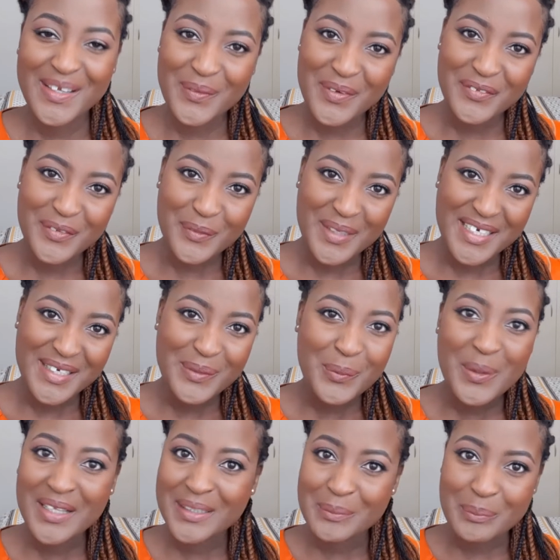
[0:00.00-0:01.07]
everyone,
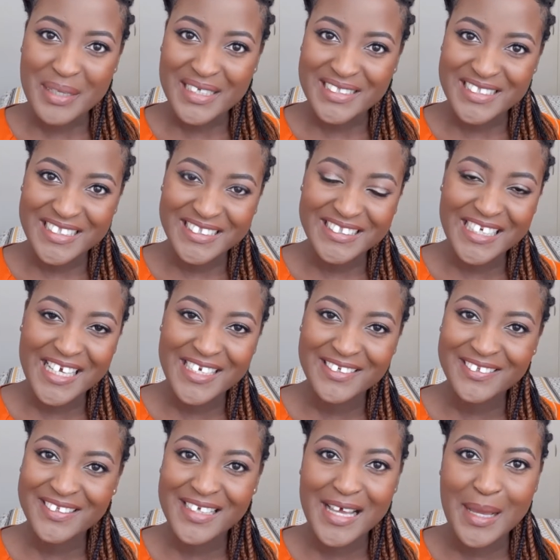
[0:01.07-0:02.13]
welcome back to the channel.
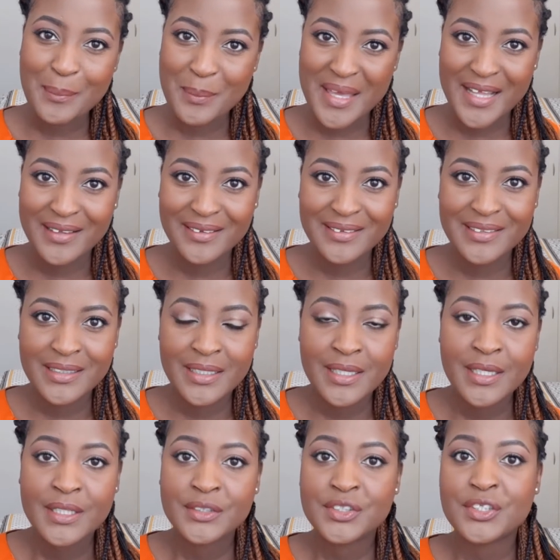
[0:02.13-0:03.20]
I'm Mel.
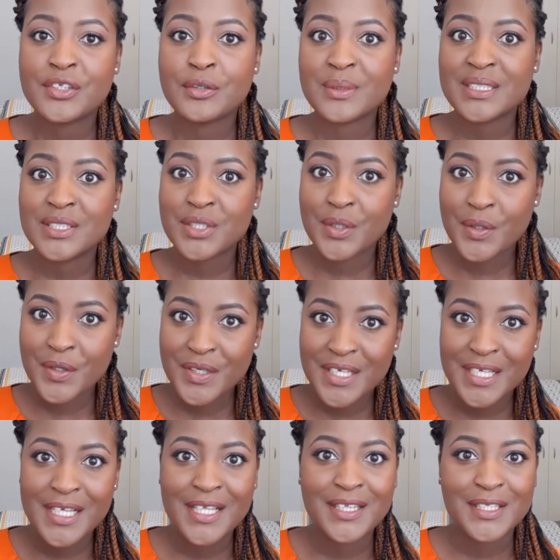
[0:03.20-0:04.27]
To the
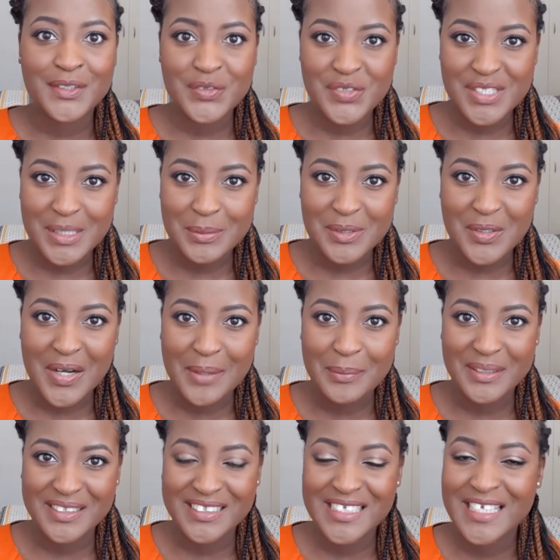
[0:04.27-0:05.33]
returning and the new
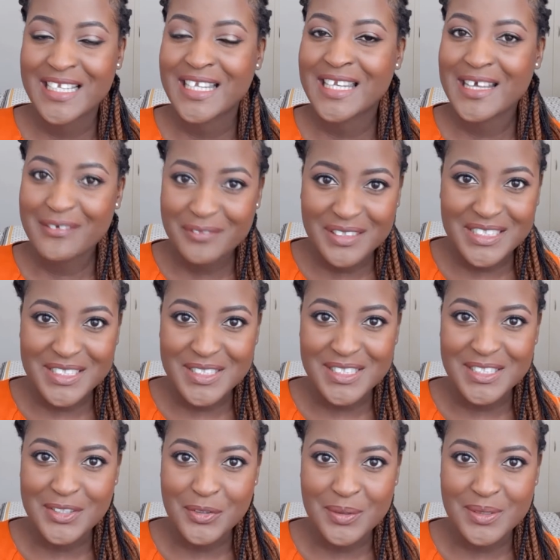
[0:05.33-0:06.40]
subscribers, lovely to
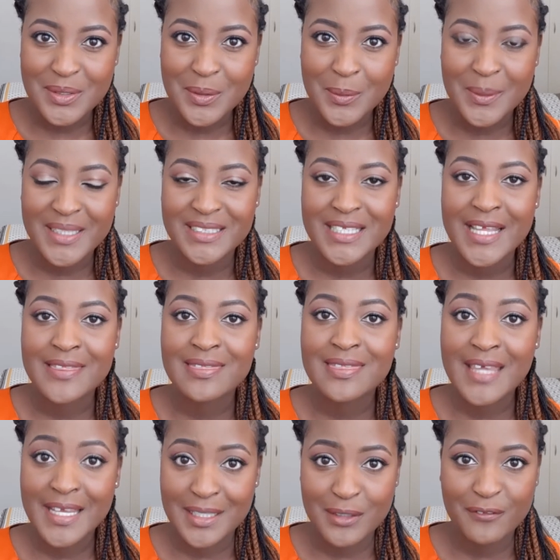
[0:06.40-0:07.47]
see you as always, and
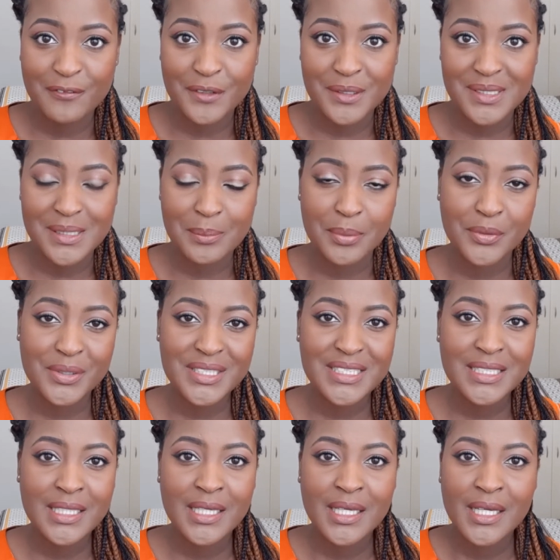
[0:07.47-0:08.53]
thank you for your support.
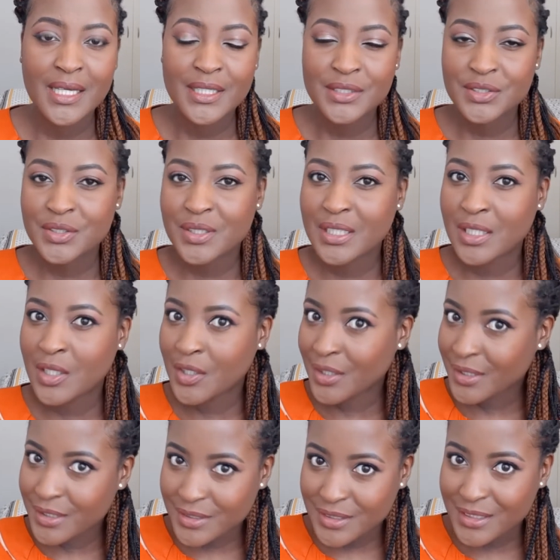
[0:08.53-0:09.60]
To the
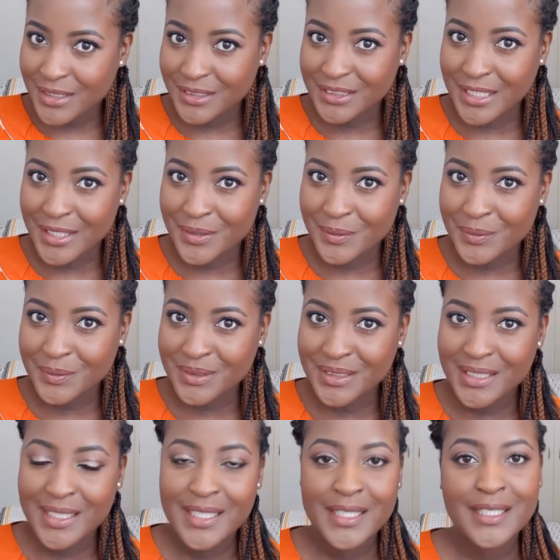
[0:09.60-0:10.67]
lurkers in the shadows,
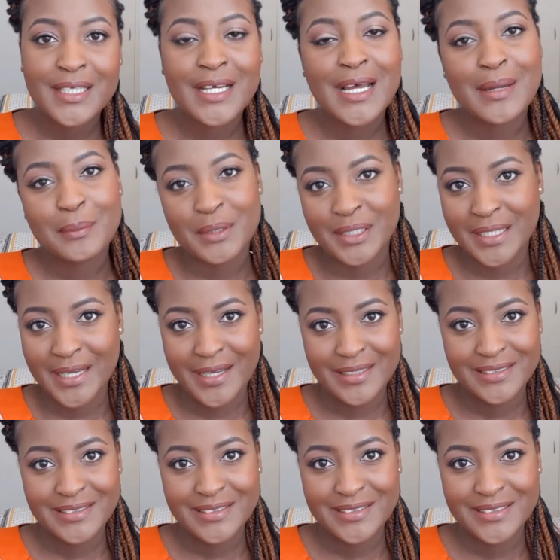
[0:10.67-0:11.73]
come on
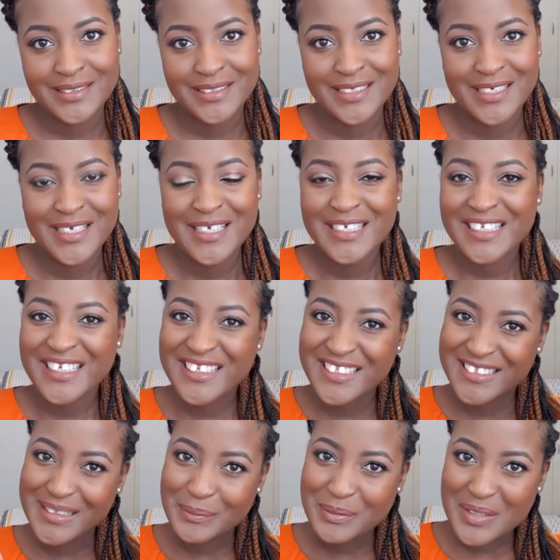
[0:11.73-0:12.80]
guys, click the
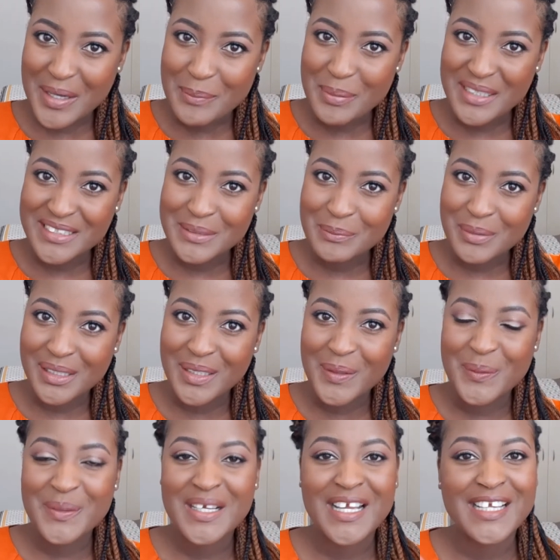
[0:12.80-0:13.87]
subscribe button
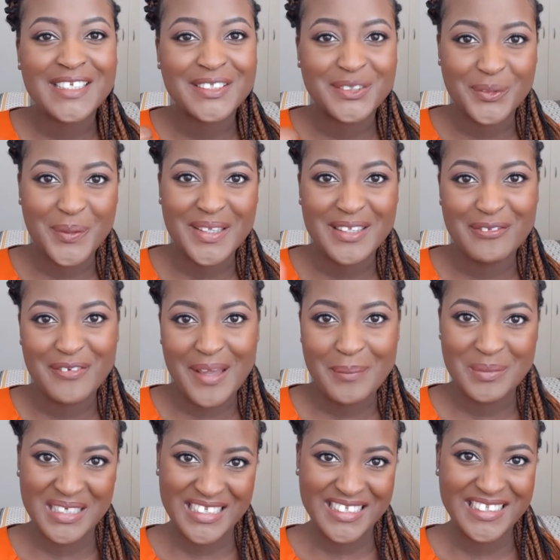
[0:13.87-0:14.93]
below and join the
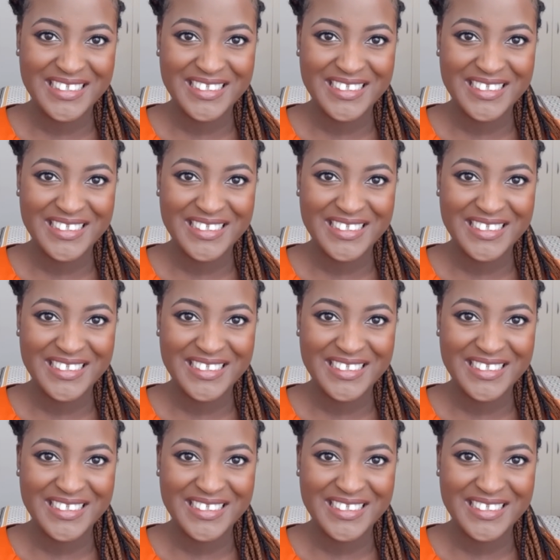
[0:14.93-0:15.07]
family.